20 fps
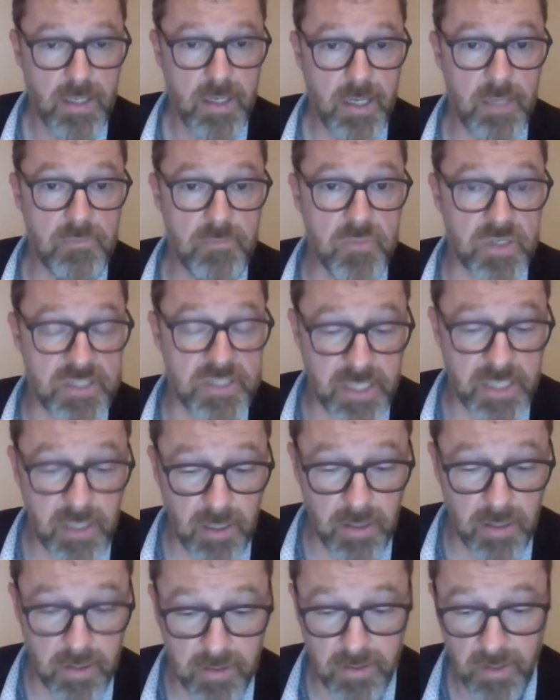In
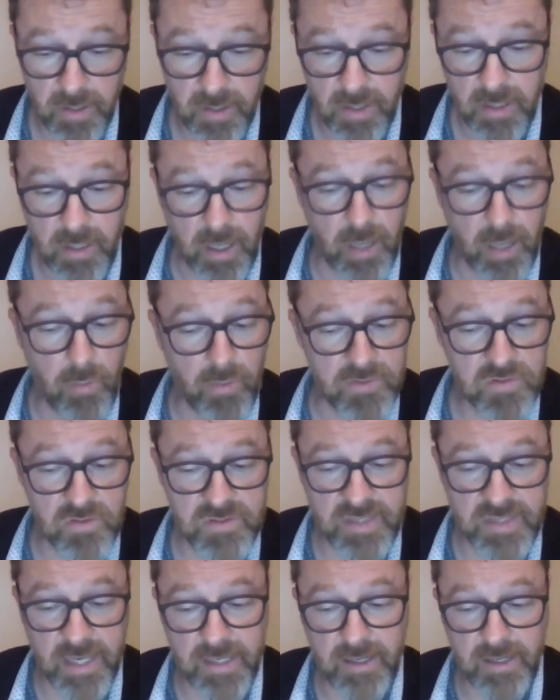particular, I want to
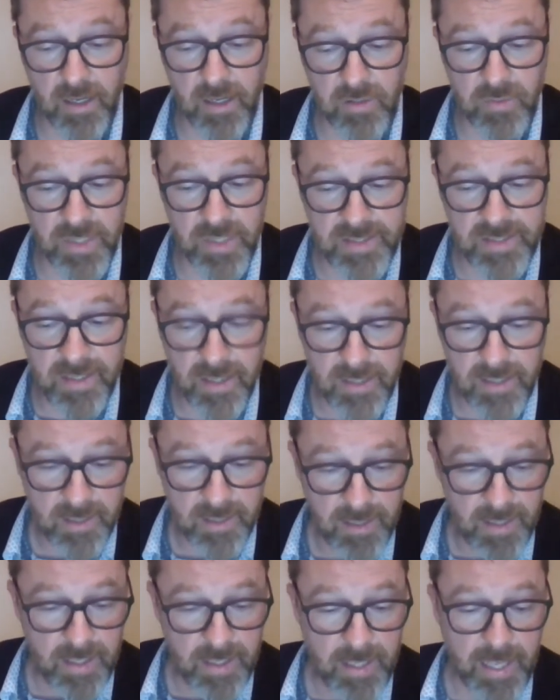thank Agueda
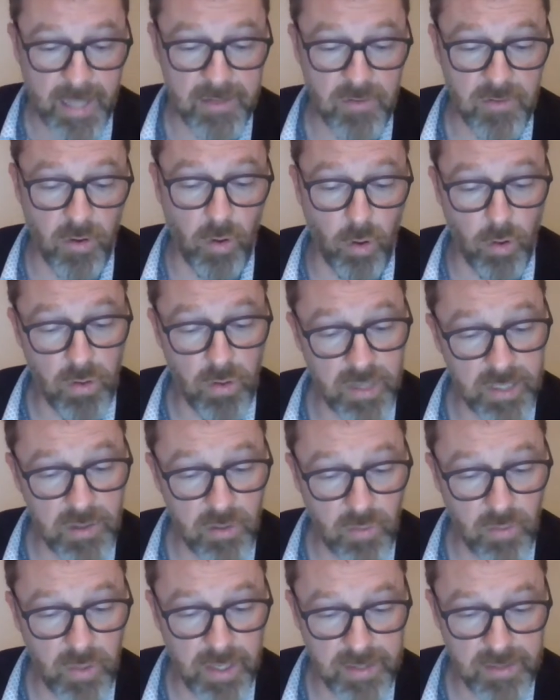and the whole
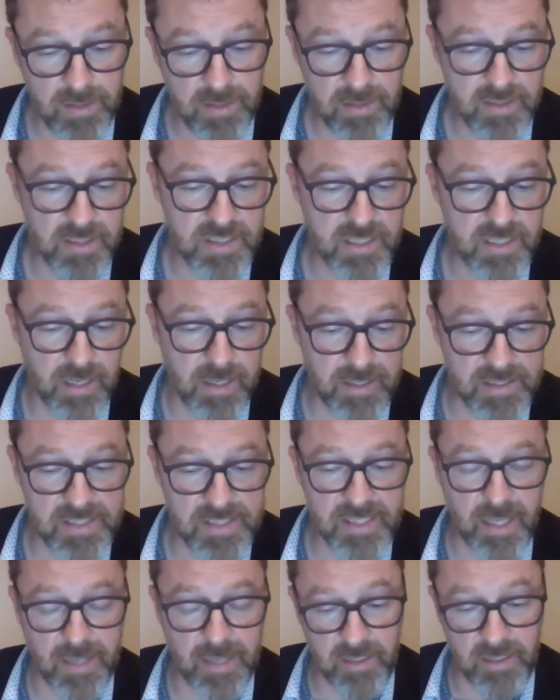EUN science
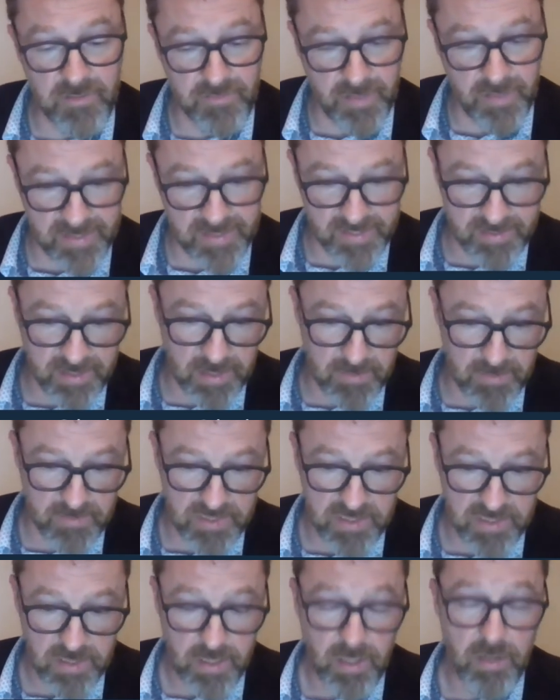and events
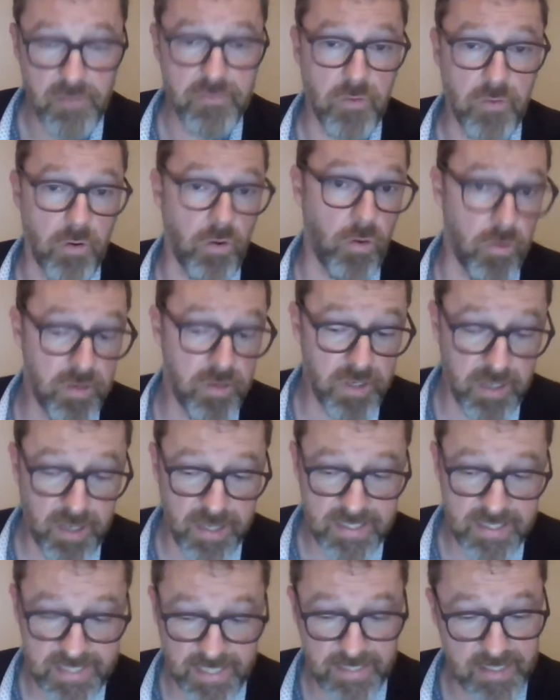teams for
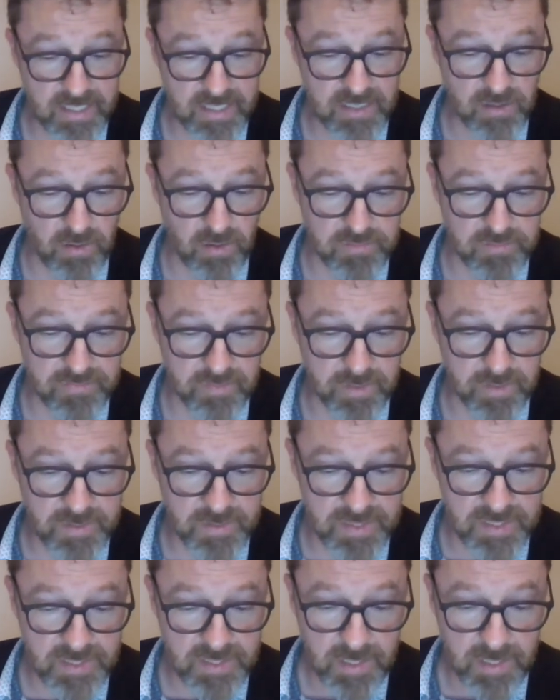organizing this
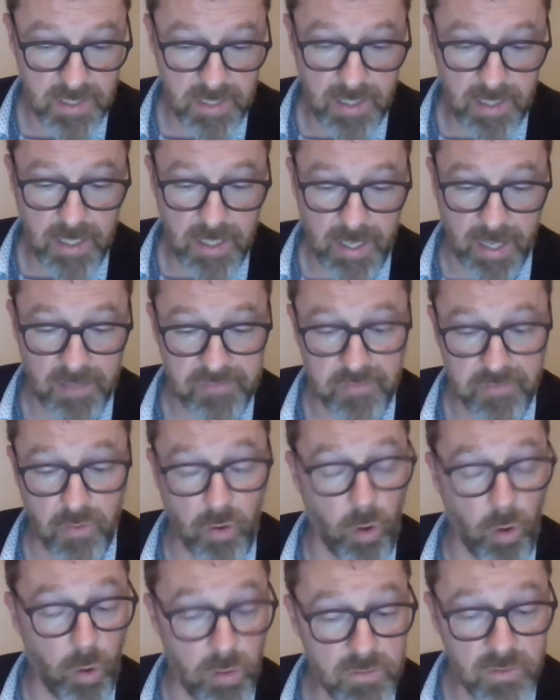conference and for
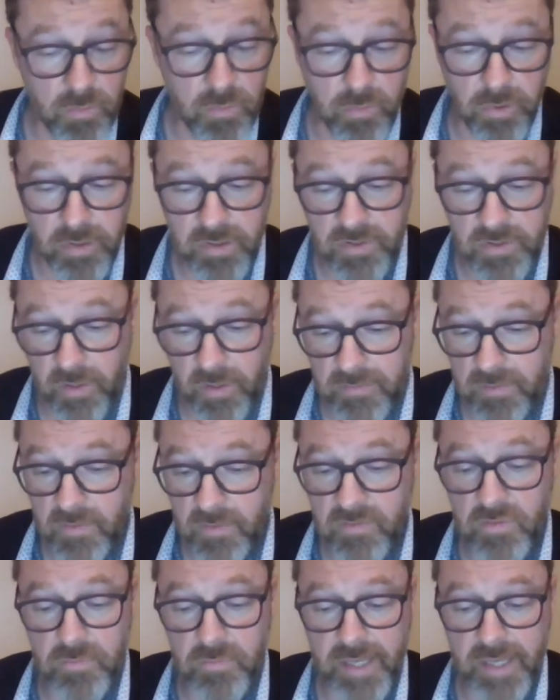all the work done
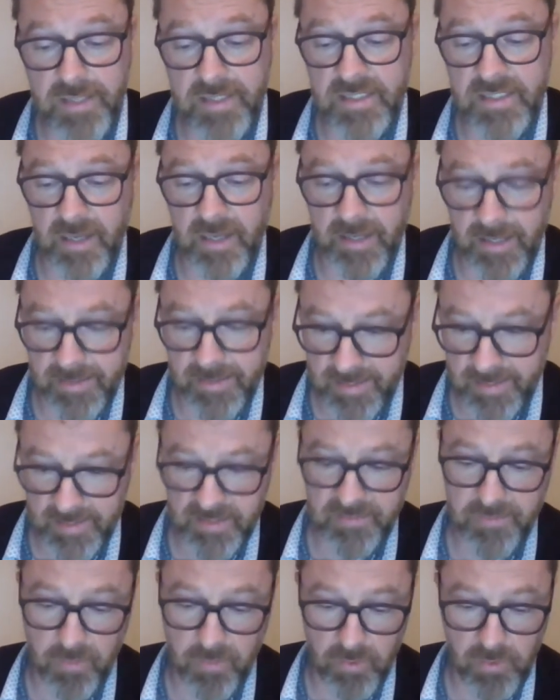to make the Scientix
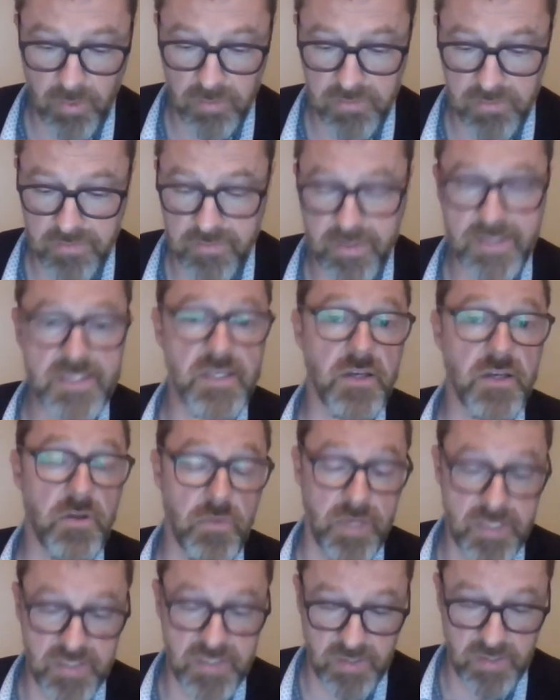4 conference a
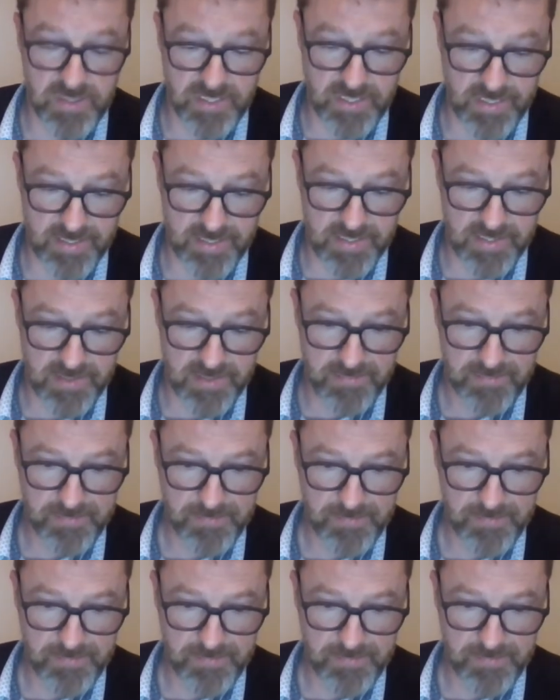great success.